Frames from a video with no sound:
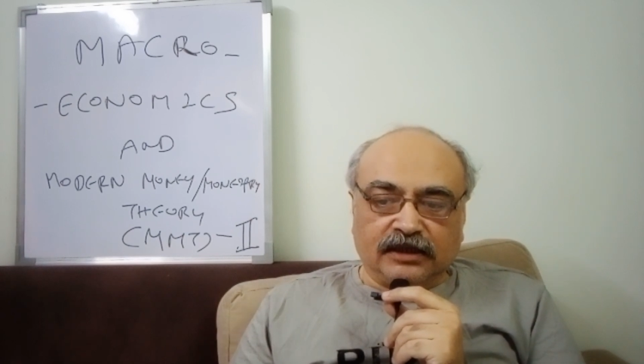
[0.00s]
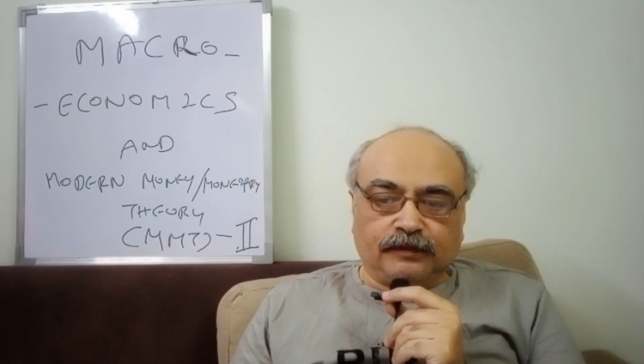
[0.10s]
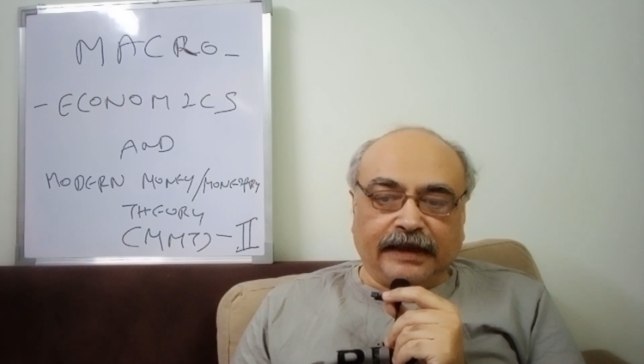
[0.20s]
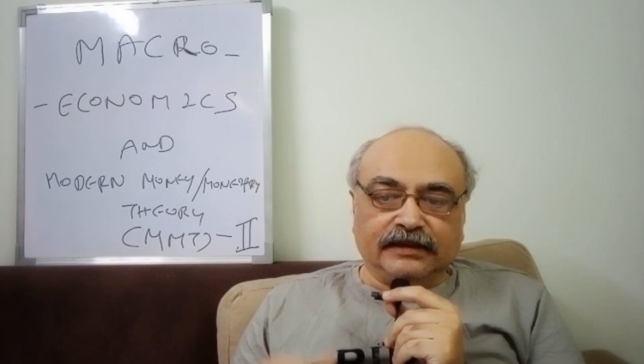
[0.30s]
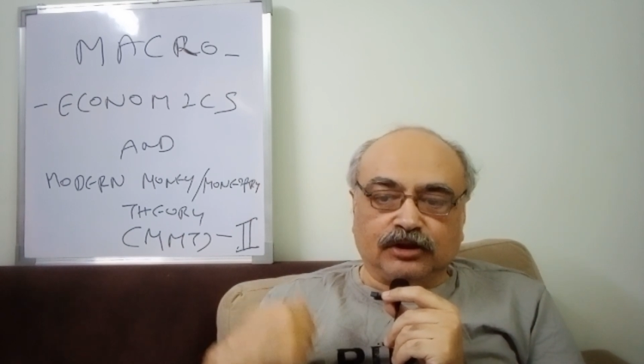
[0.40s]

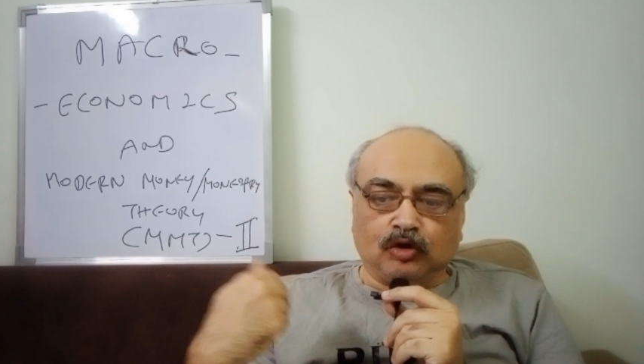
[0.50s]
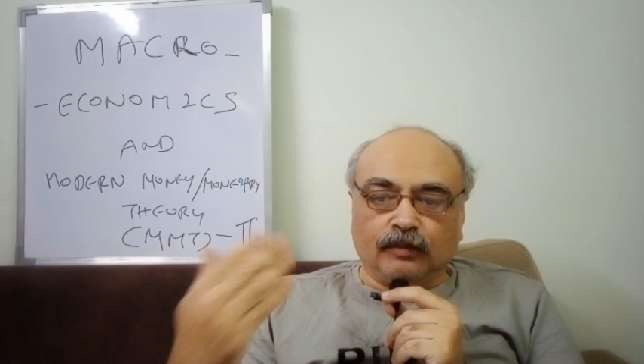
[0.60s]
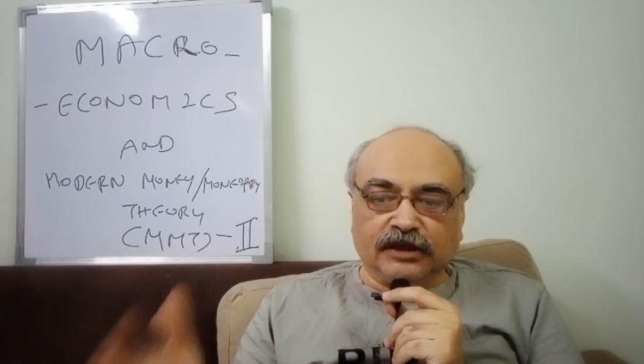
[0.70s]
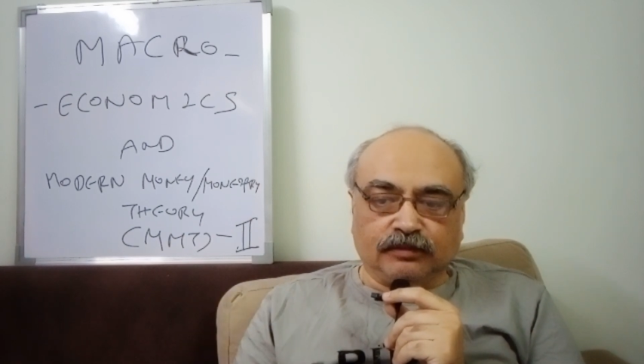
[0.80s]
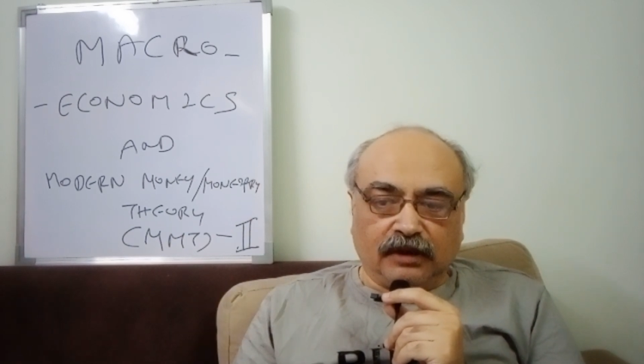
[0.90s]
spends too
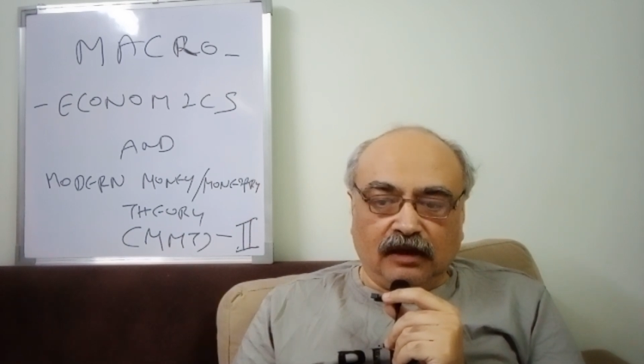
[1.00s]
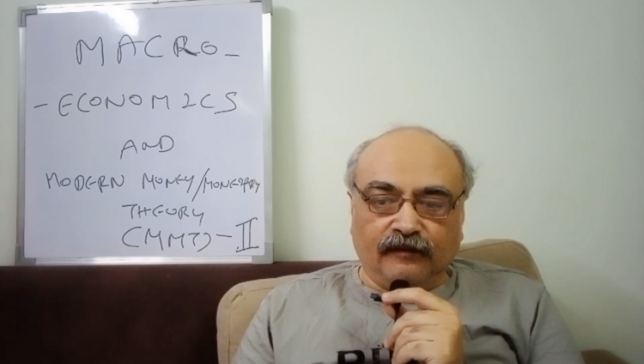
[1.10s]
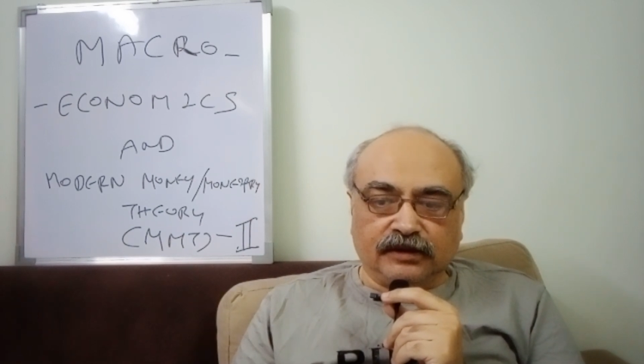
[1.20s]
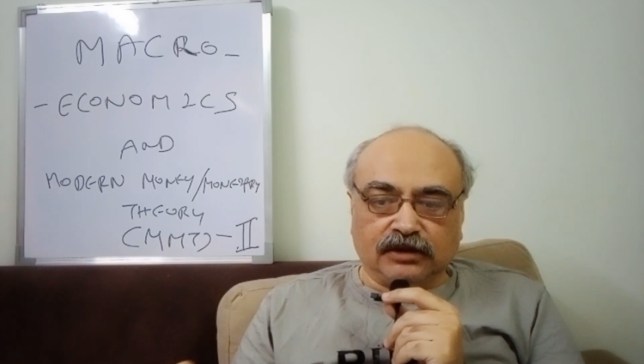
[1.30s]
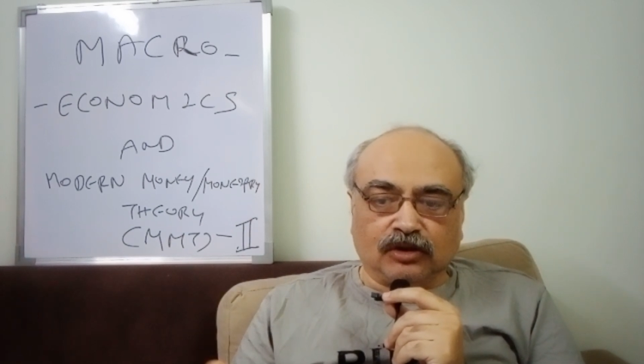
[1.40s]
much money,
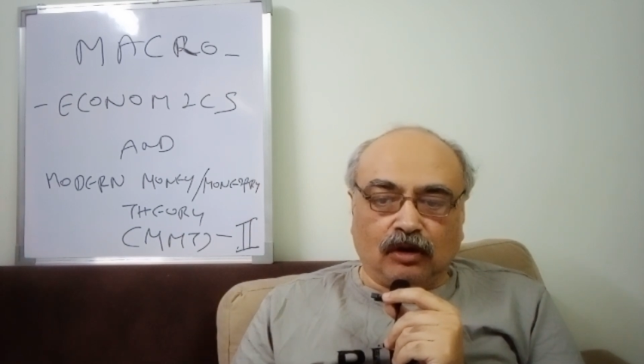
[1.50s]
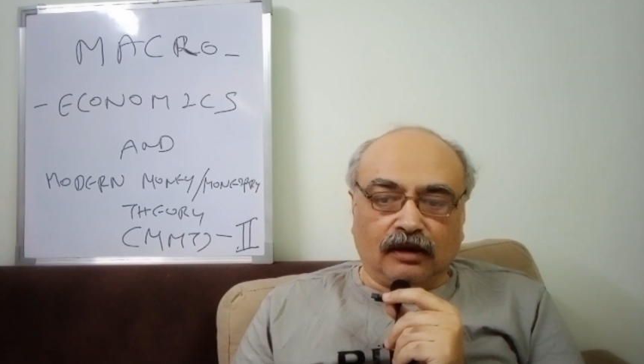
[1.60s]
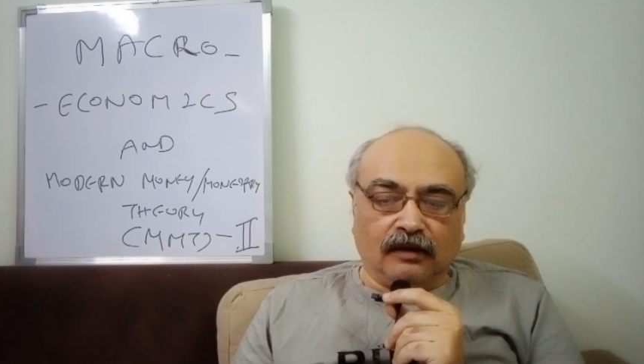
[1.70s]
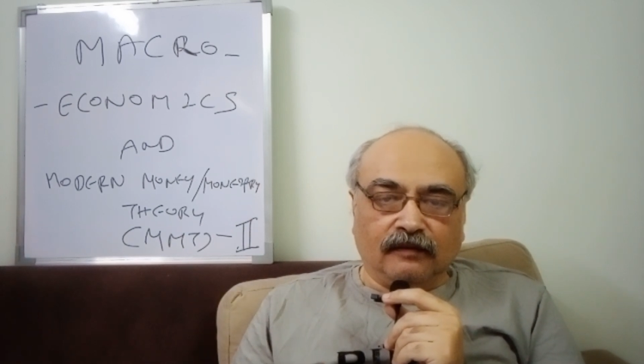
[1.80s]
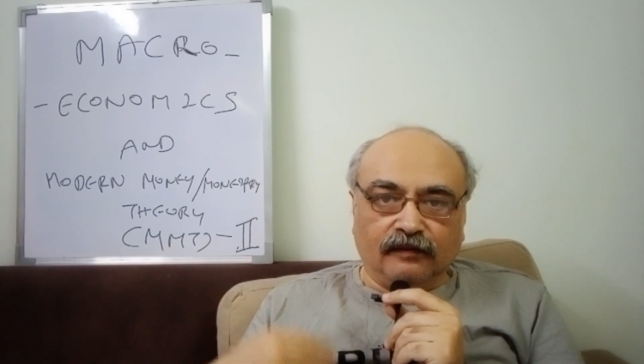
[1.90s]
which is
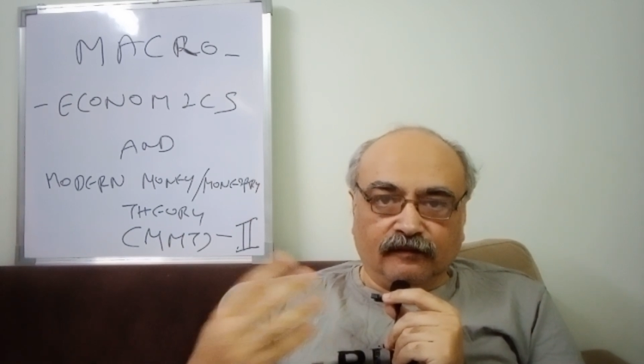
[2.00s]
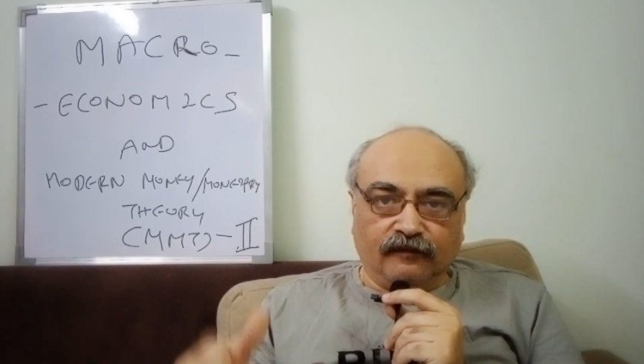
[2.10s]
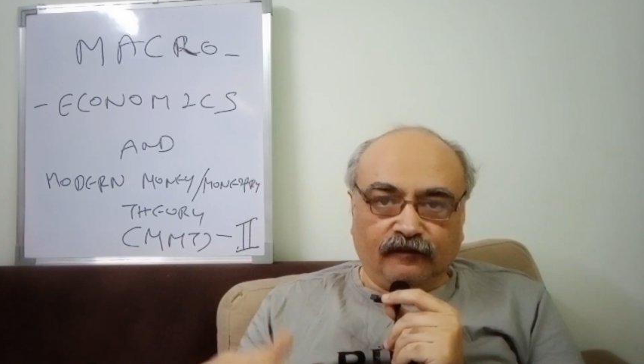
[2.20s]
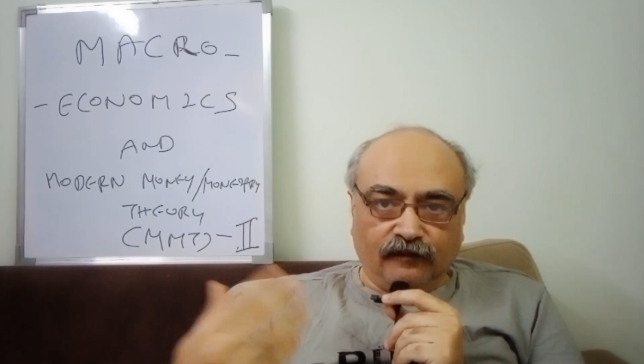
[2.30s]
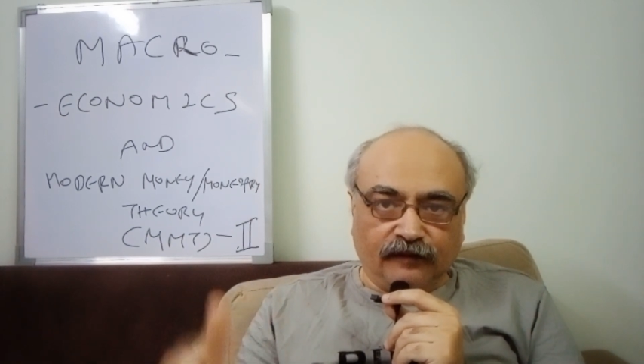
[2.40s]
called
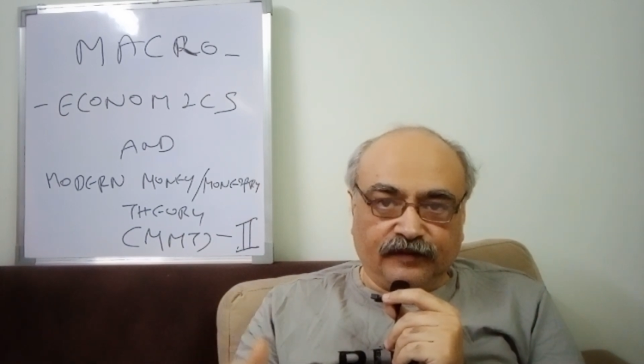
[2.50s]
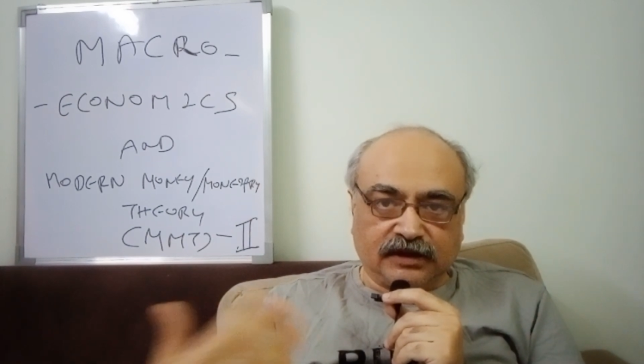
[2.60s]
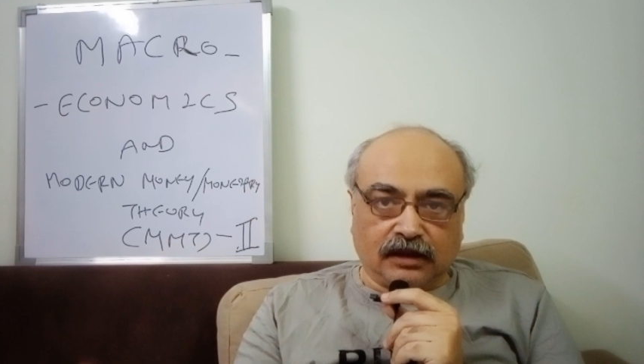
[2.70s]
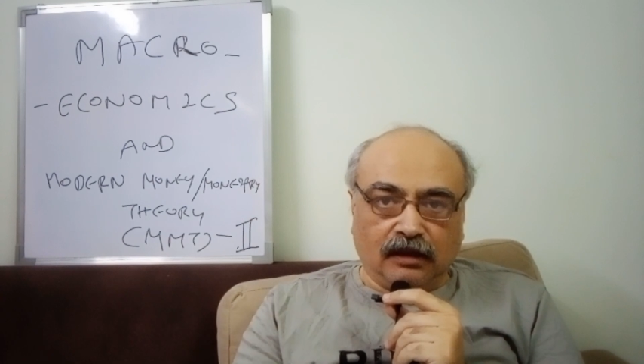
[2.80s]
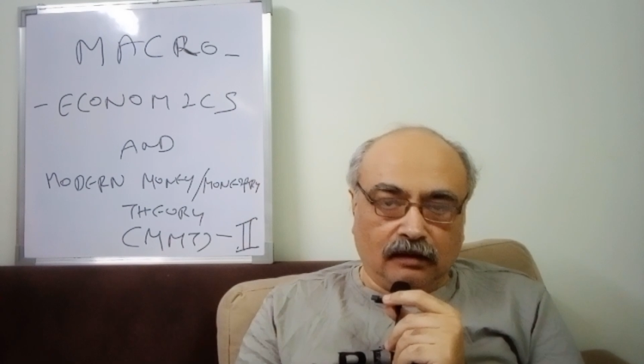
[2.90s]
a
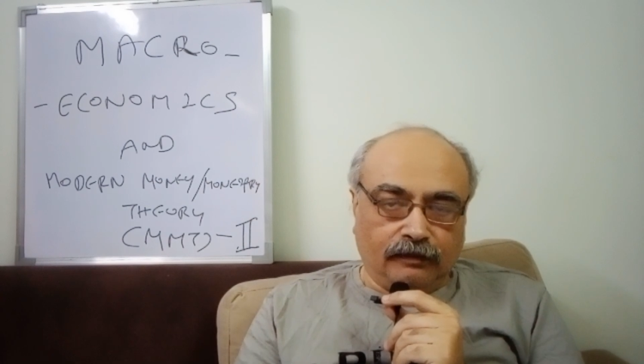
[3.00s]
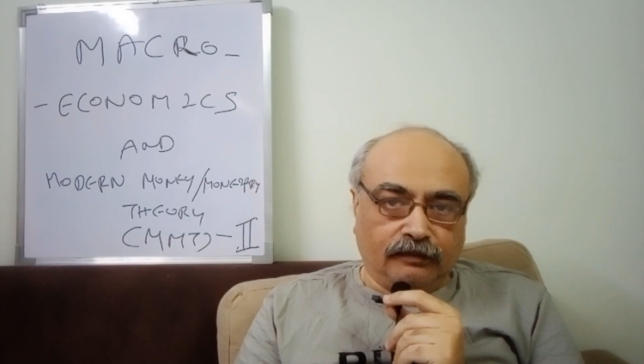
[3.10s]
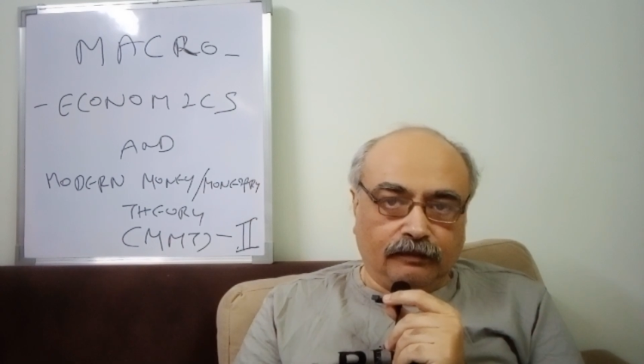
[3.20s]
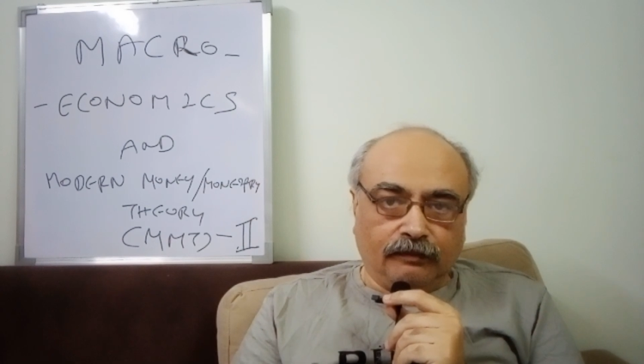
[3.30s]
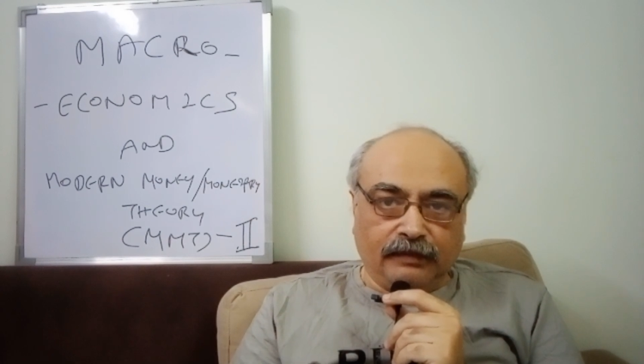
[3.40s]
fiscal
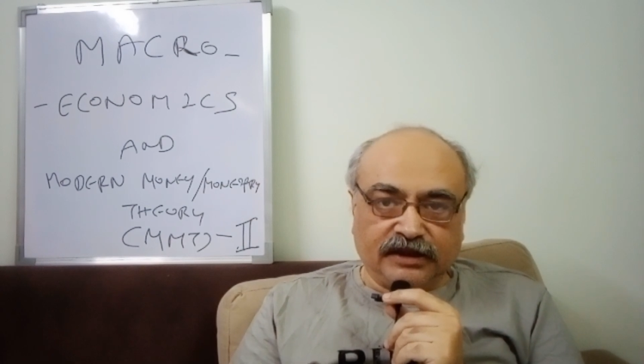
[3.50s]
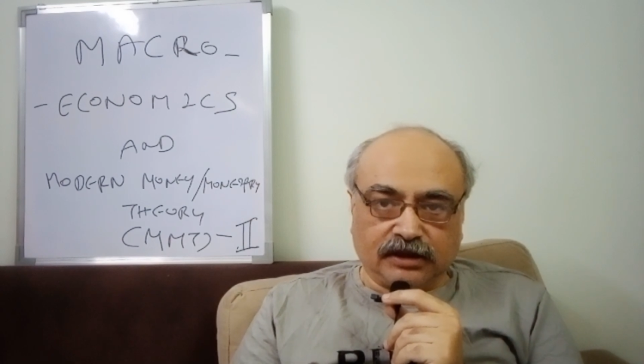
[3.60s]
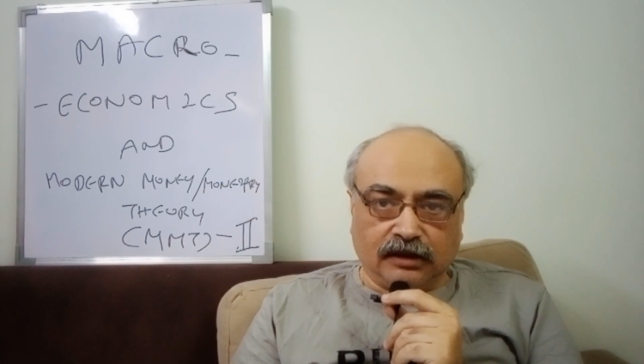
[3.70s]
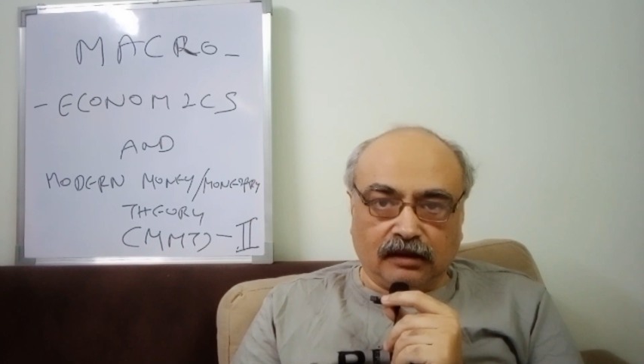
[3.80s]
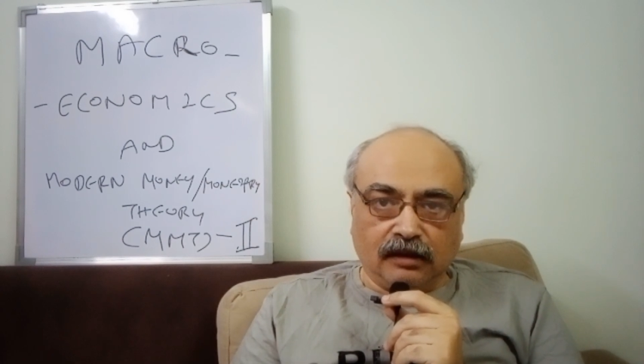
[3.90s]

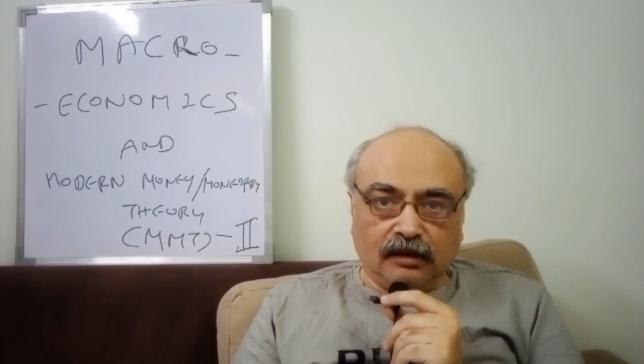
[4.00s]
measure,